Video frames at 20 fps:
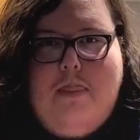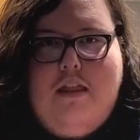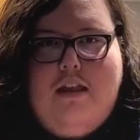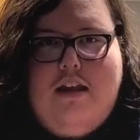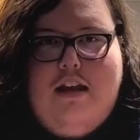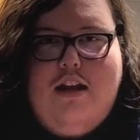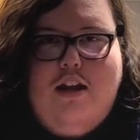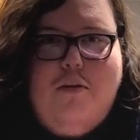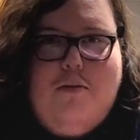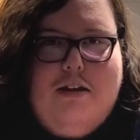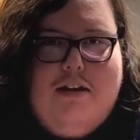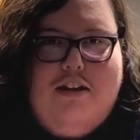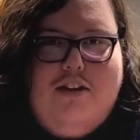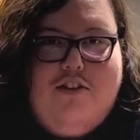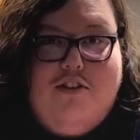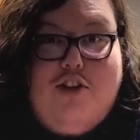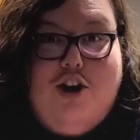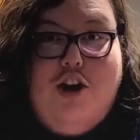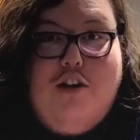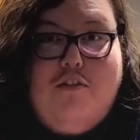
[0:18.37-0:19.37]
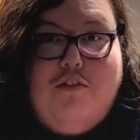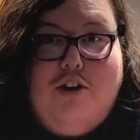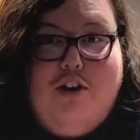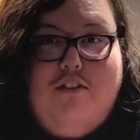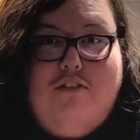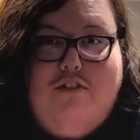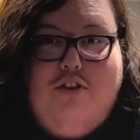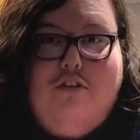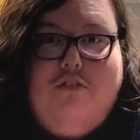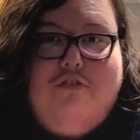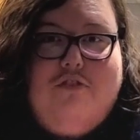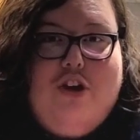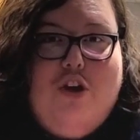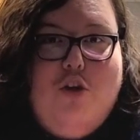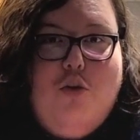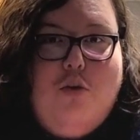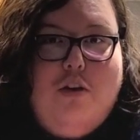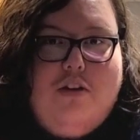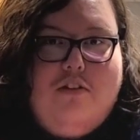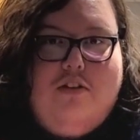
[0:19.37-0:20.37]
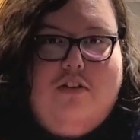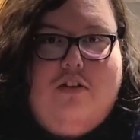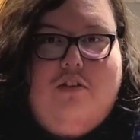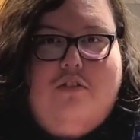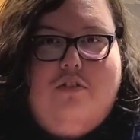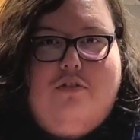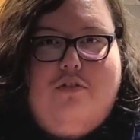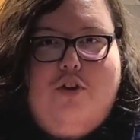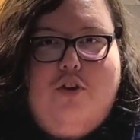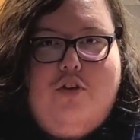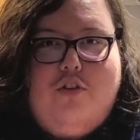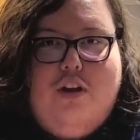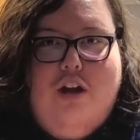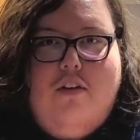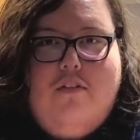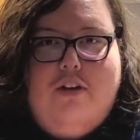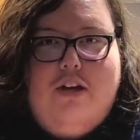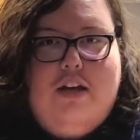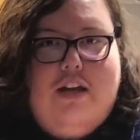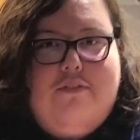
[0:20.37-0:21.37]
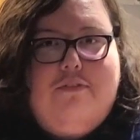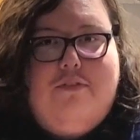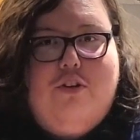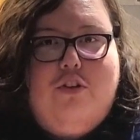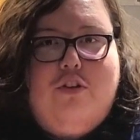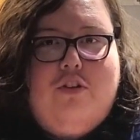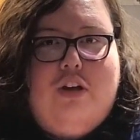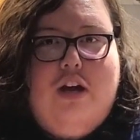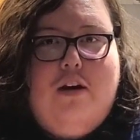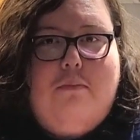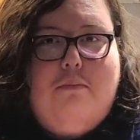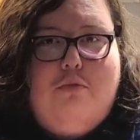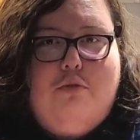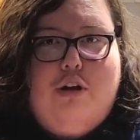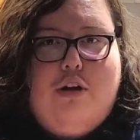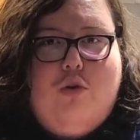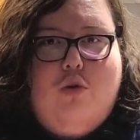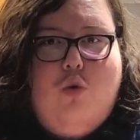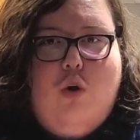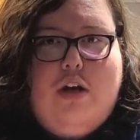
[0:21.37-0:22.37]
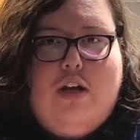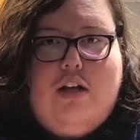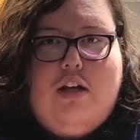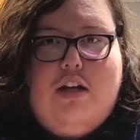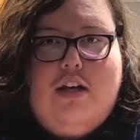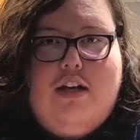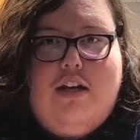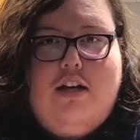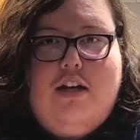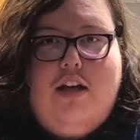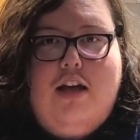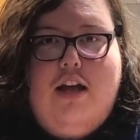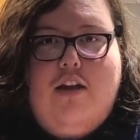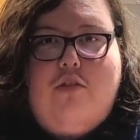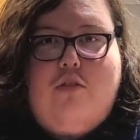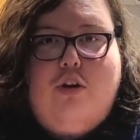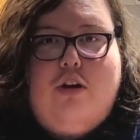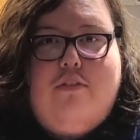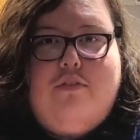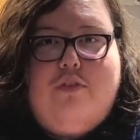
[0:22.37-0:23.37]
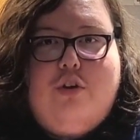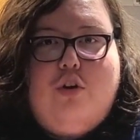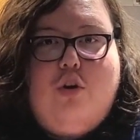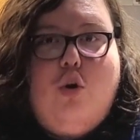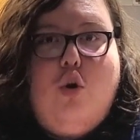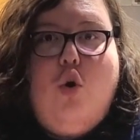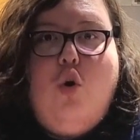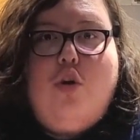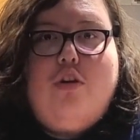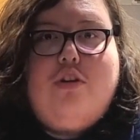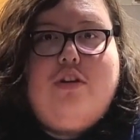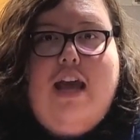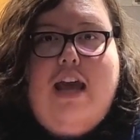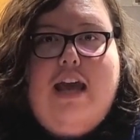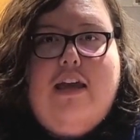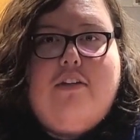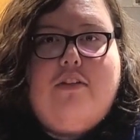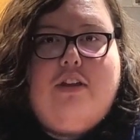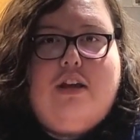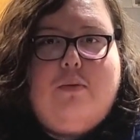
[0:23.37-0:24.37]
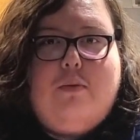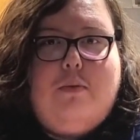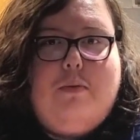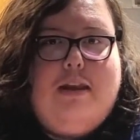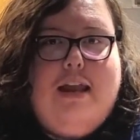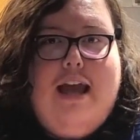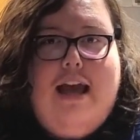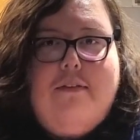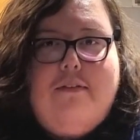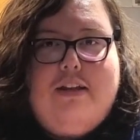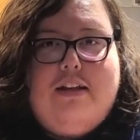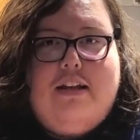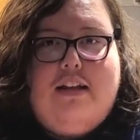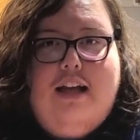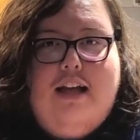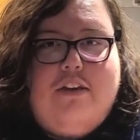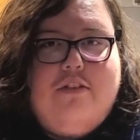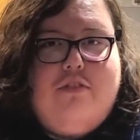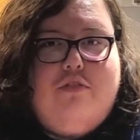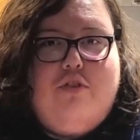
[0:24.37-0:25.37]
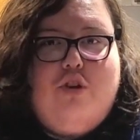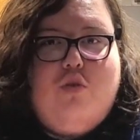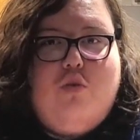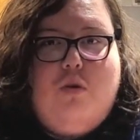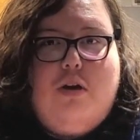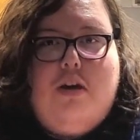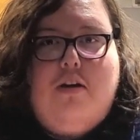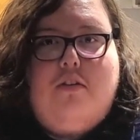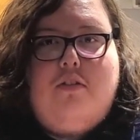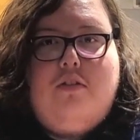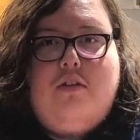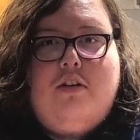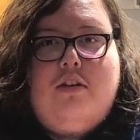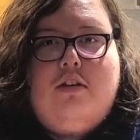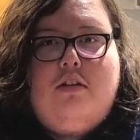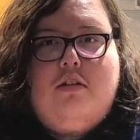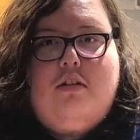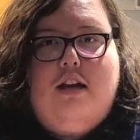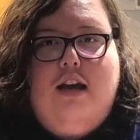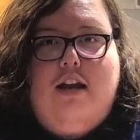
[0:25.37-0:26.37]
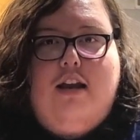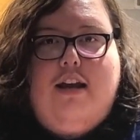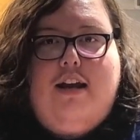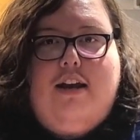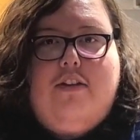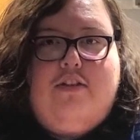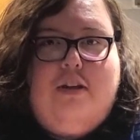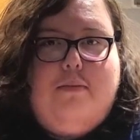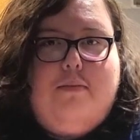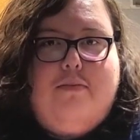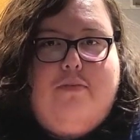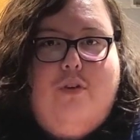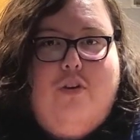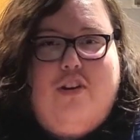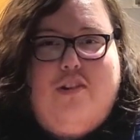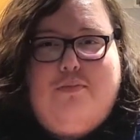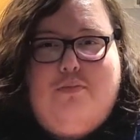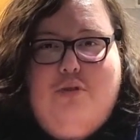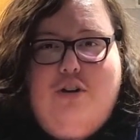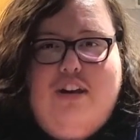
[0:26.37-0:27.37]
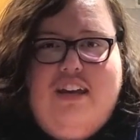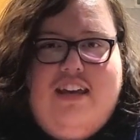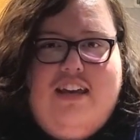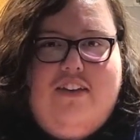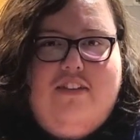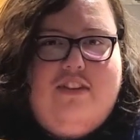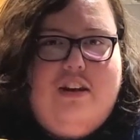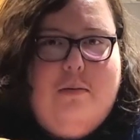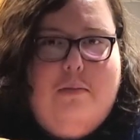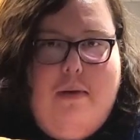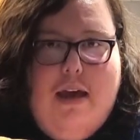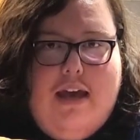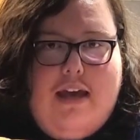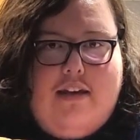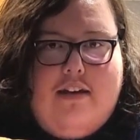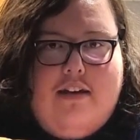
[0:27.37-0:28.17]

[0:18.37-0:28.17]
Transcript: Now oatmeal is good for a few reasons. First off, it fills you up pretty quickly. It's great for cold days like we've been having the last few weeks. And like I said before, it's pretty easy to make.